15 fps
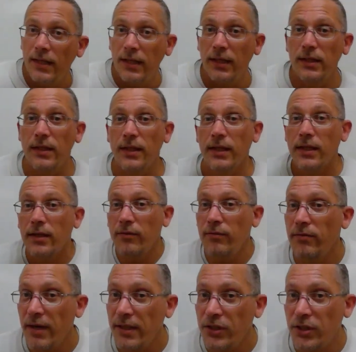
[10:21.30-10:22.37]
of the
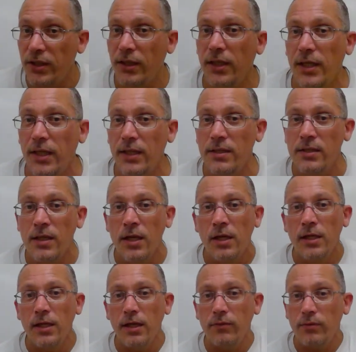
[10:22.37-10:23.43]
convention is
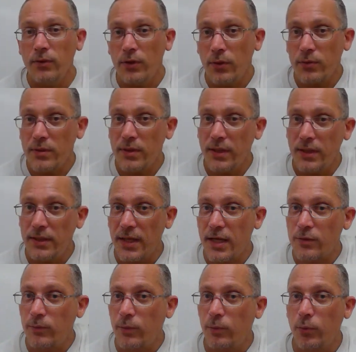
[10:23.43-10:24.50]
if you don't see a
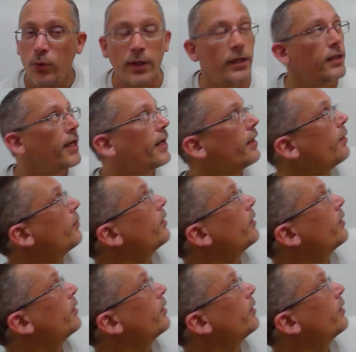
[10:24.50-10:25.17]
decimal point in that